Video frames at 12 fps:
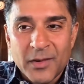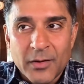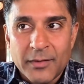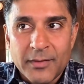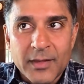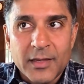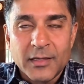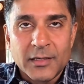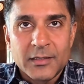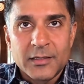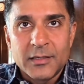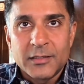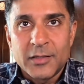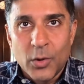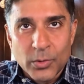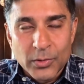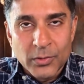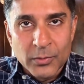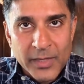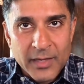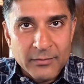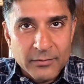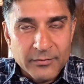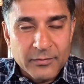I think in total, we
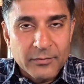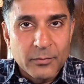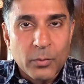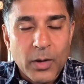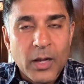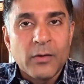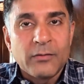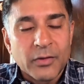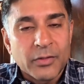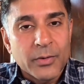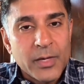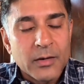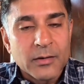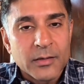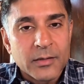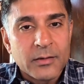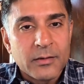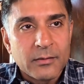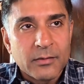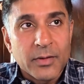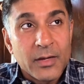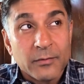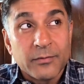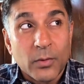have well over 300
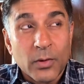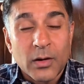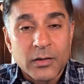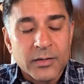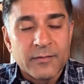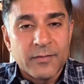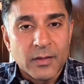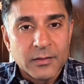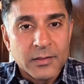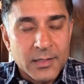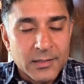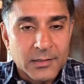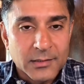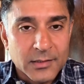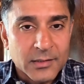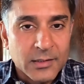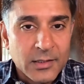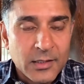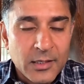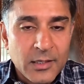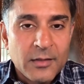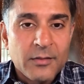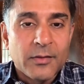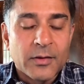to 400 volunteers
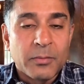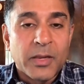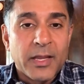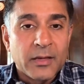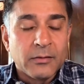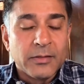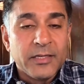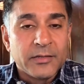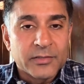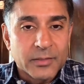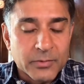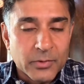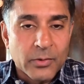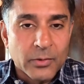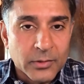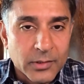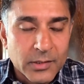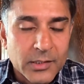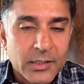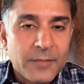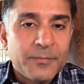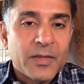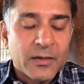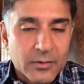that are playing a leadership role
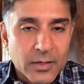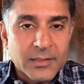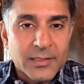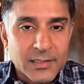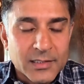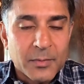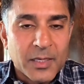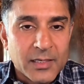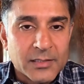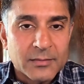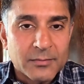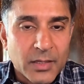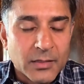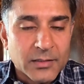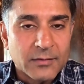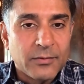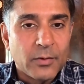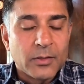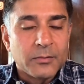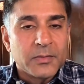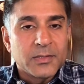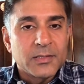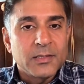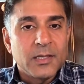across these committees and policy
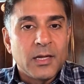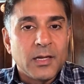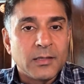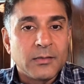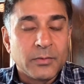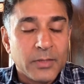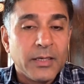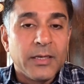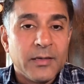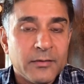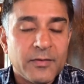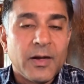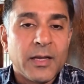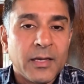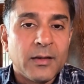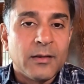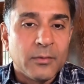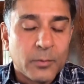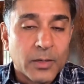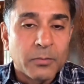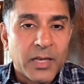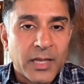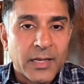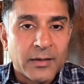forums to really define the
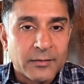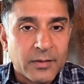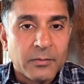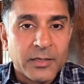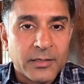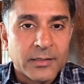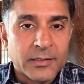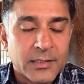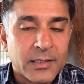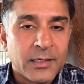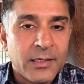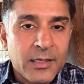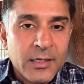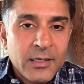work plan of WERC.